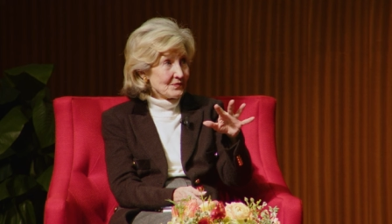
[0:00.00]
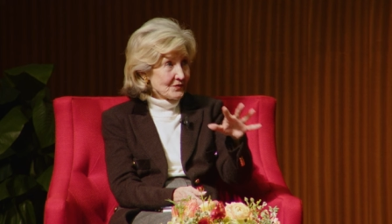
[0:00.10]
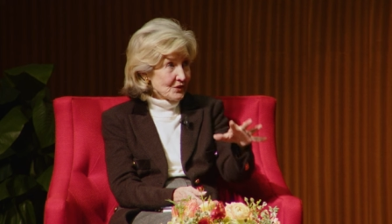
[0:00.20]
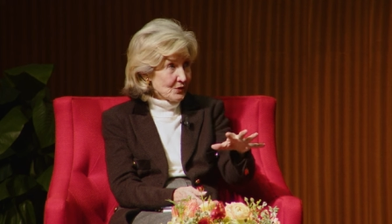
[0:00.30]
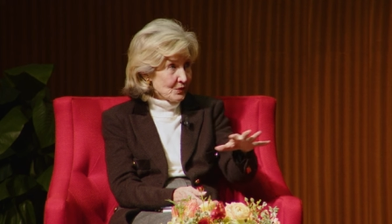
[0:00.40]

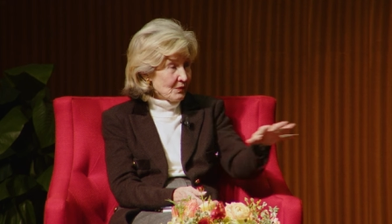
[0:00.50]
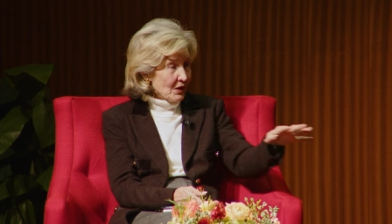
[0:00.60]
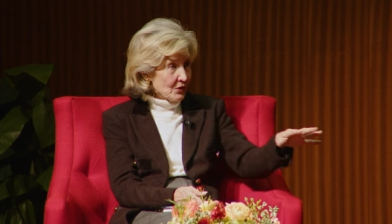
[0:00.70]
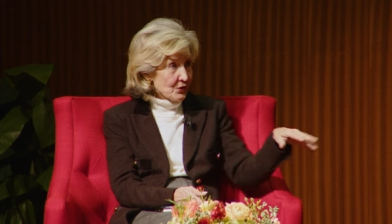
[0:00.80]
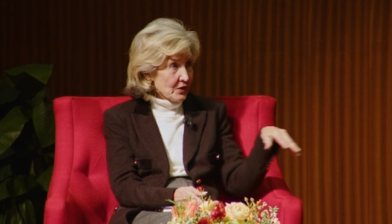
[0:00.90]
to
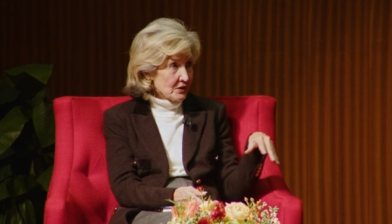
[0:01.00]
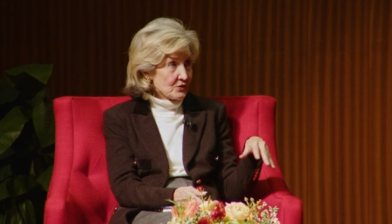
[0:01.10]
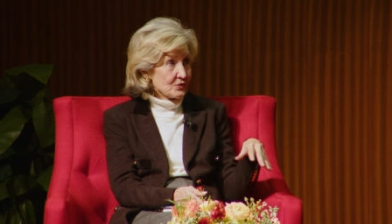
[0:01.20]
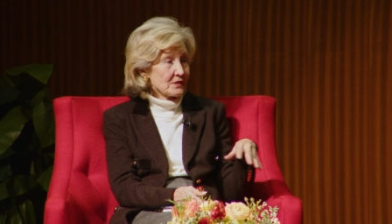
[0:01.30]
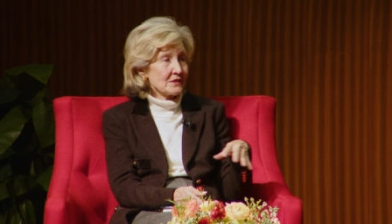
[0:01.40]
other
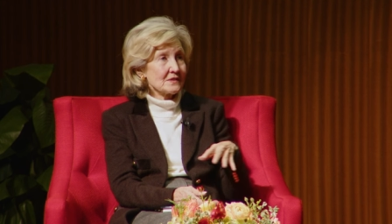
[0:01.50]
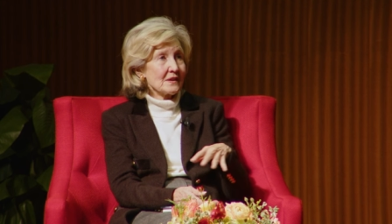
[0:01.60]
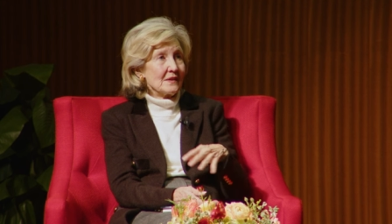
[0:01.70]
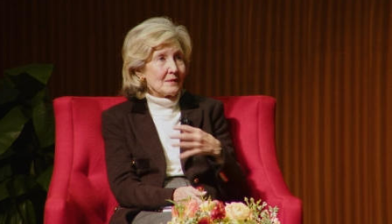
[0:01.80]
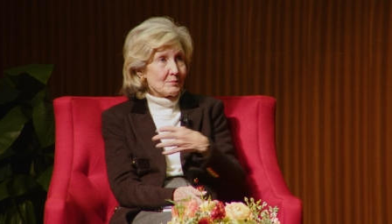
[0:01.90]
countries
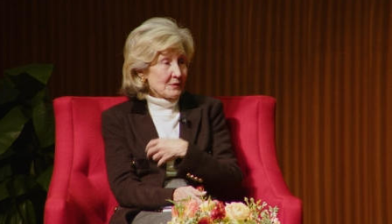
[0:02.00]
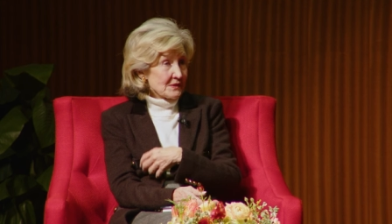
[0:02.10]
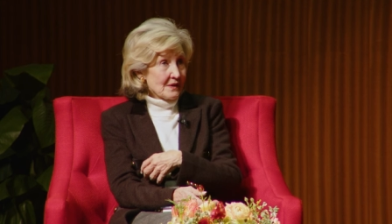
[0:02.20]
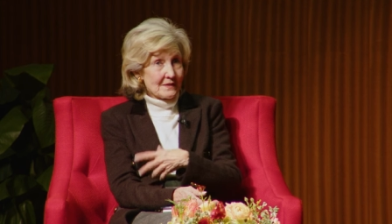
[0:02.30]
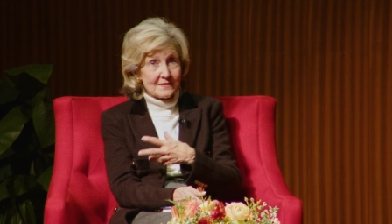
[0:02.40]

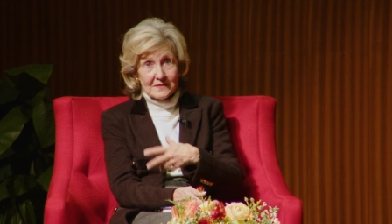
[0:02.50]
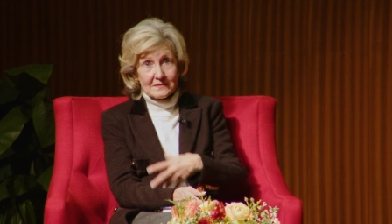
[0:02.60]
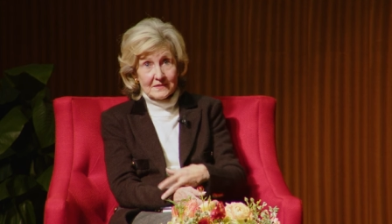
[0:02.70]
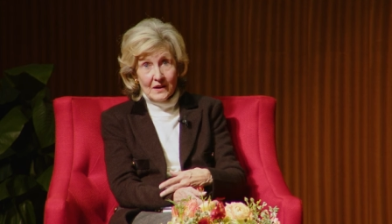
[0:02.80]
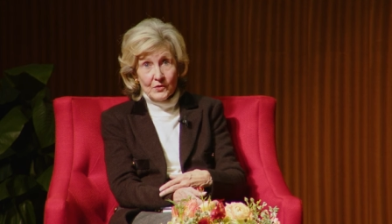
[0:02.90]
besides
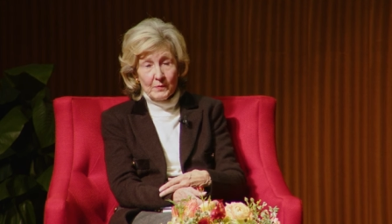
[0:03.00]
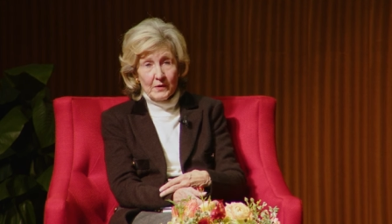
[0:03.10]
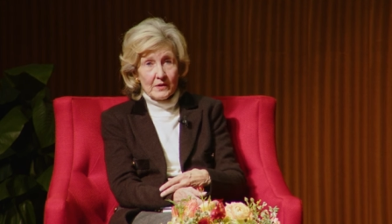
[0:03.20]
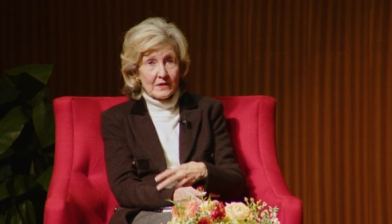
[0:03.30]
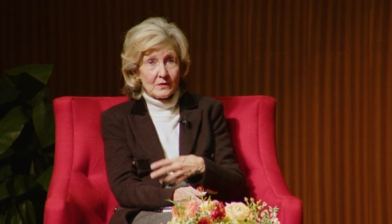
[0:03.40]
South
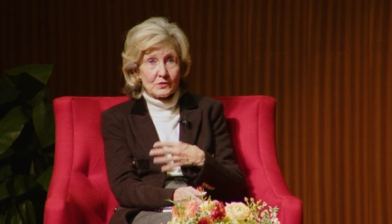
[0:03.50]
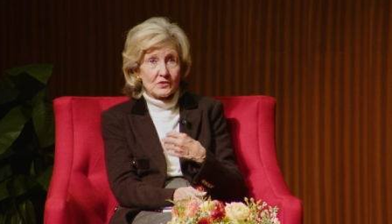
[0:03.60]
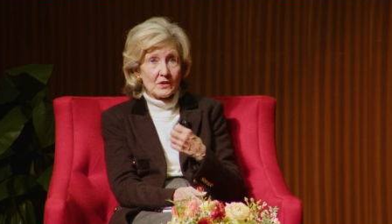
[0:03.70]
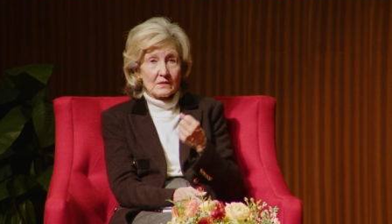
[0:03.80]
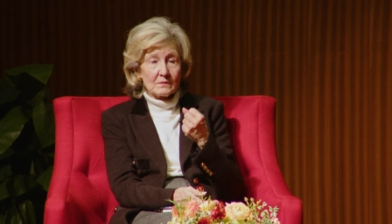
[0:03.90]
America, which
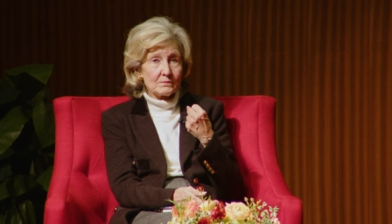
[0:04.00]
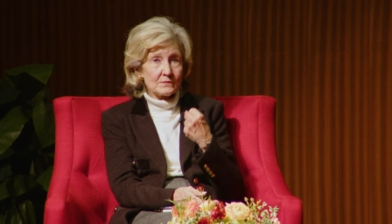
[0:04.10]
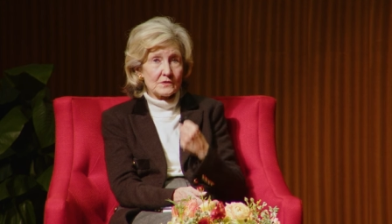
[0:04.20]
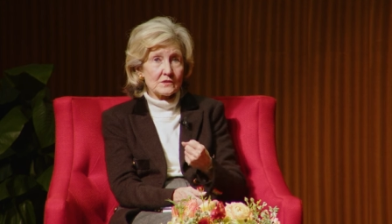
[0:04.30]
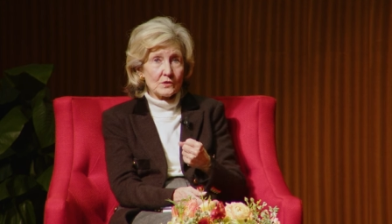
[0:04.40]
I'm
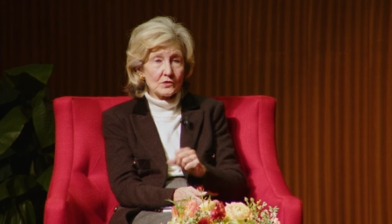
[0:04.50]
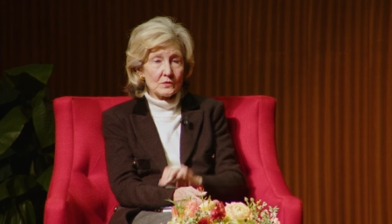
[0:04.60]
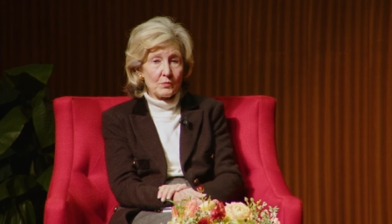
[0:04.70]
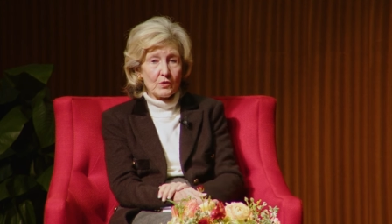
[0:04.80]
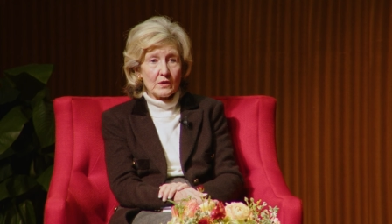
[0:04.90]
so
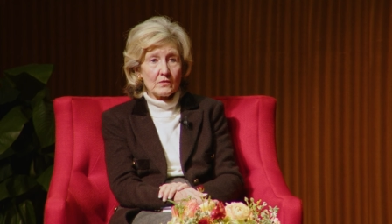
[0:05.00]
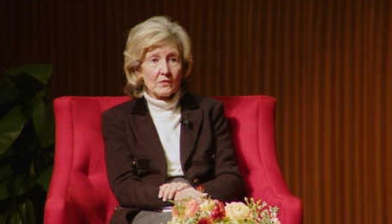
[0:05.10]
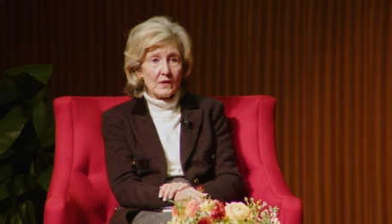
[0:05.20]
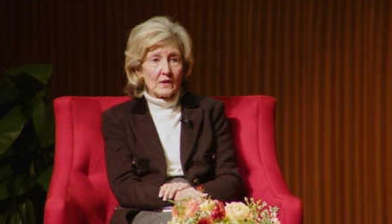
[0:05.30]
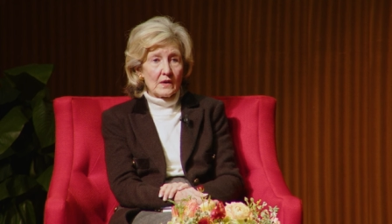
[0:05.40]
supportive
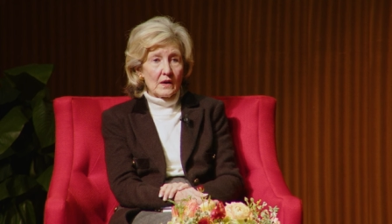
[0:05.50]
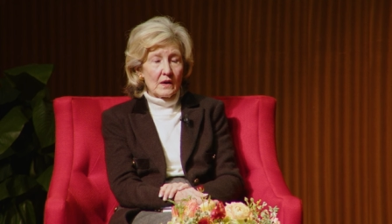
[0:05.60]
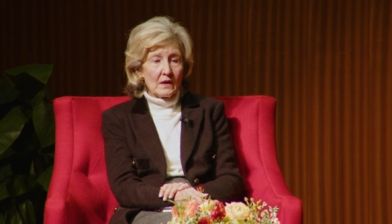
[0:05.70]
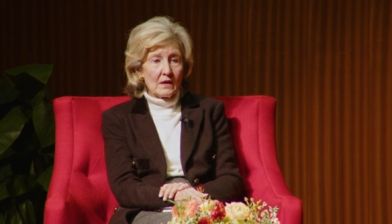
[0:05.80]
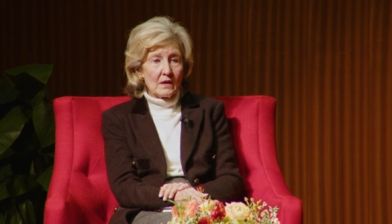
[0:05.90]

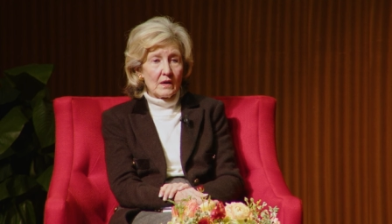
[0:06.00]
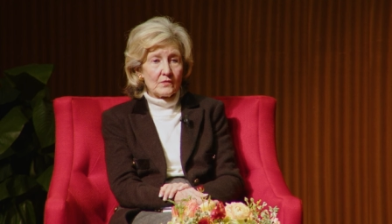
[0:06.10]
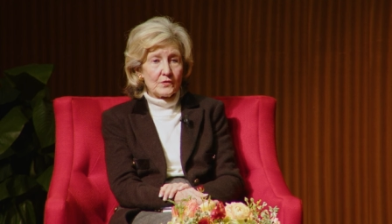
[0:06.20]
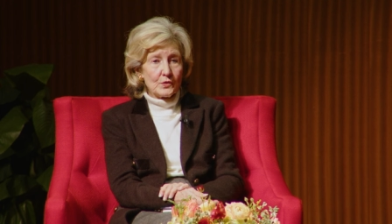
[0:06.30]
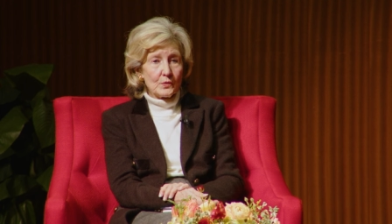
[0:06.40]
uh,
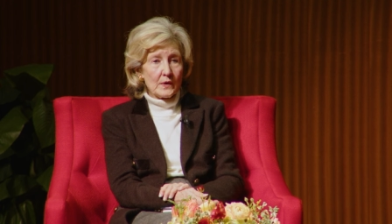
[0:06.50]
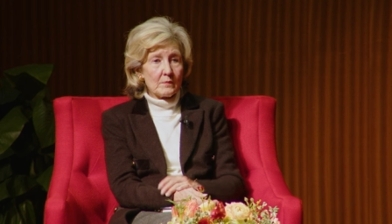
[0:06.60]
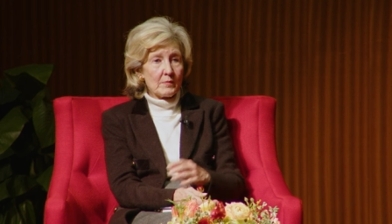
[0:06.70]
of doing.